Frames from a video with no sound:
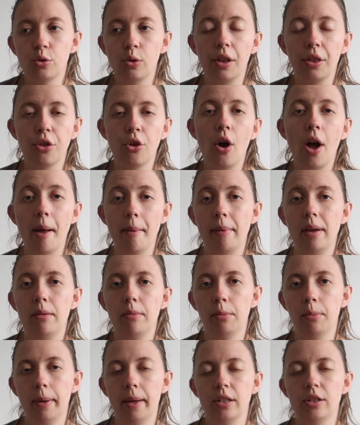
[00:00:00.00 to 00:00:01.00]
So I thought I
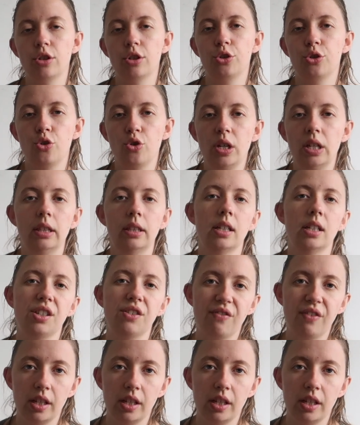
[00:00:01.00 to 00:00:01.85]
might be better doing this